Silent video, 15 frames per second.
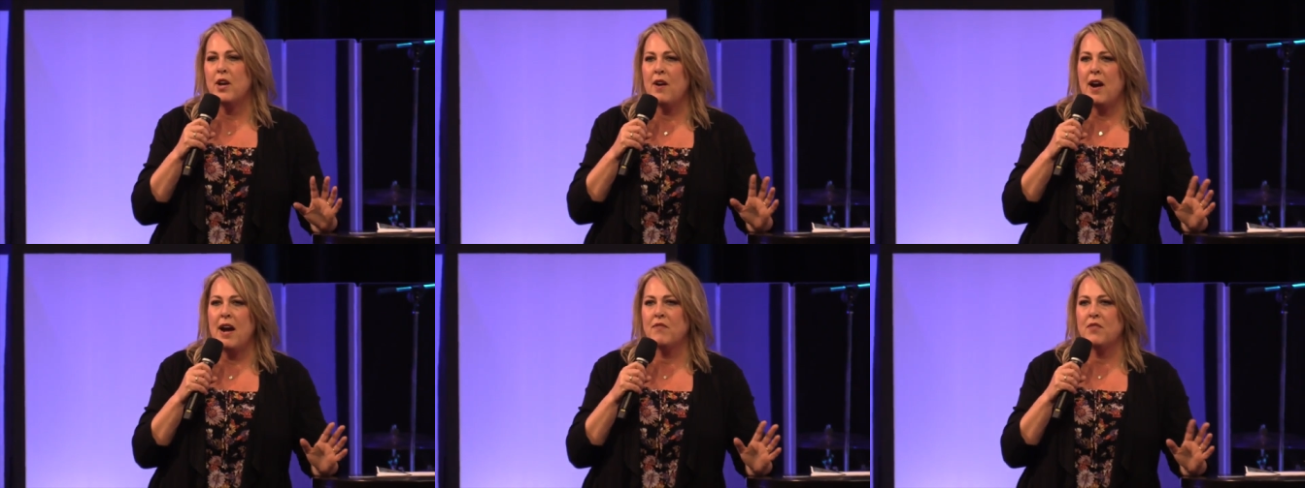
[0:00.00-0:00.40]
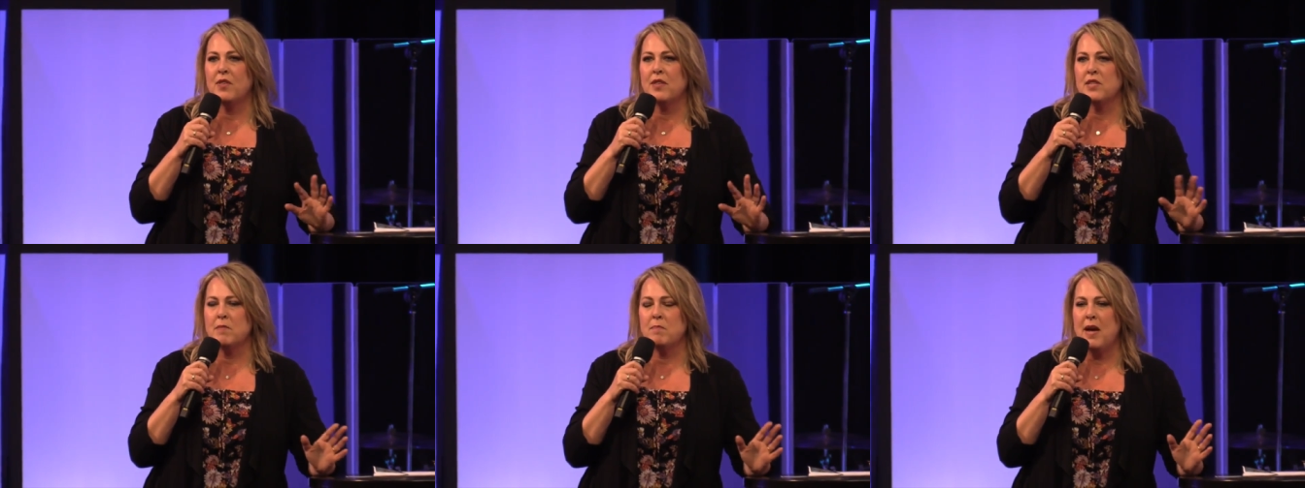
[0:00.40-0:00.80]
after
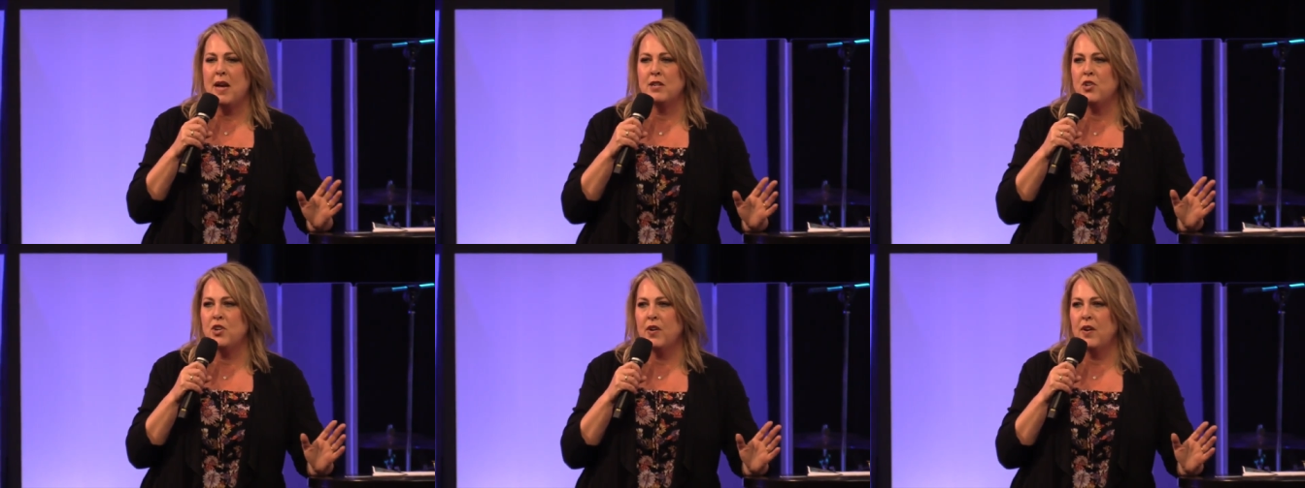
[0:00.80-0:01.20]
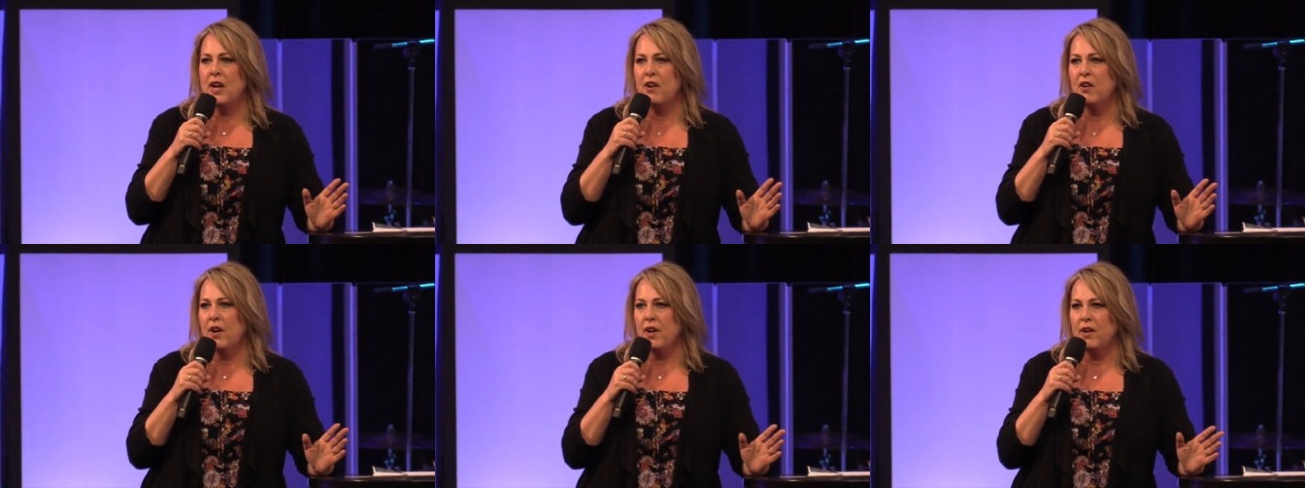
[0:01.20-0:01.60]
this imaginary
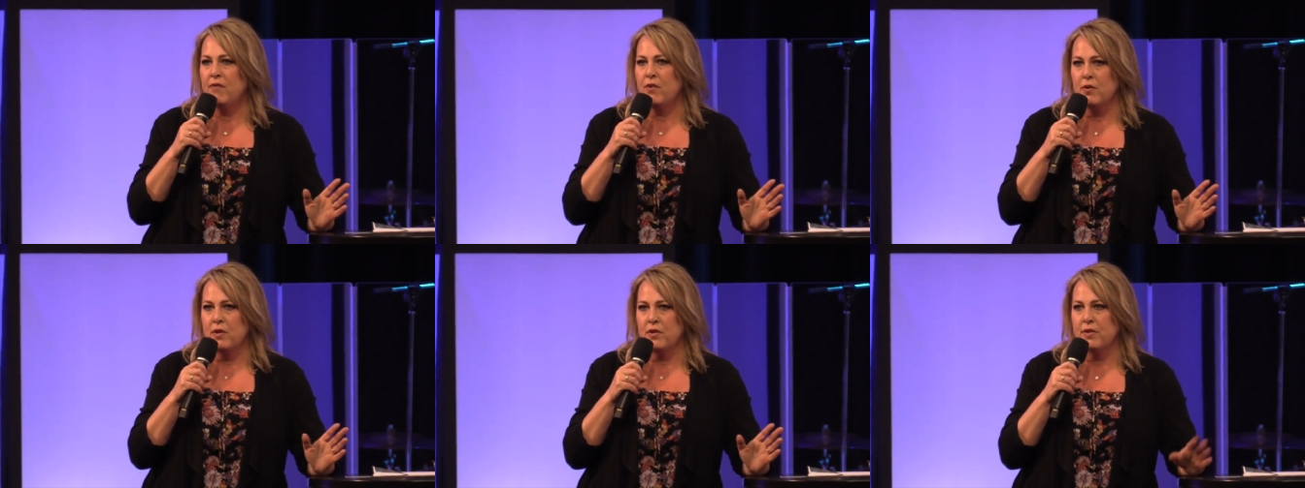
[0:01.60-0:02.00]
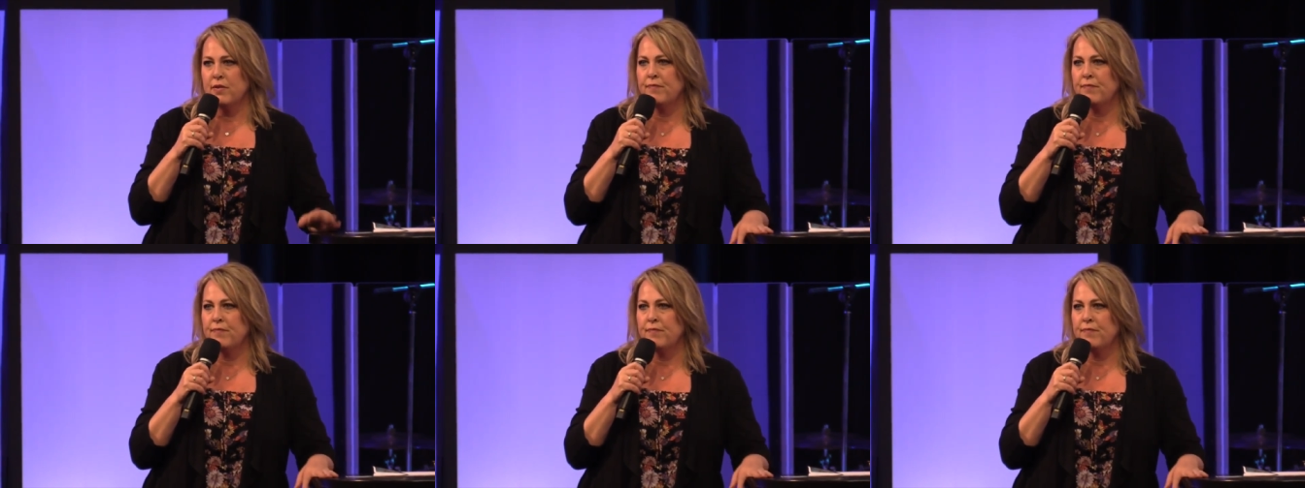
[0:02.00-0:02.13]
God of yours.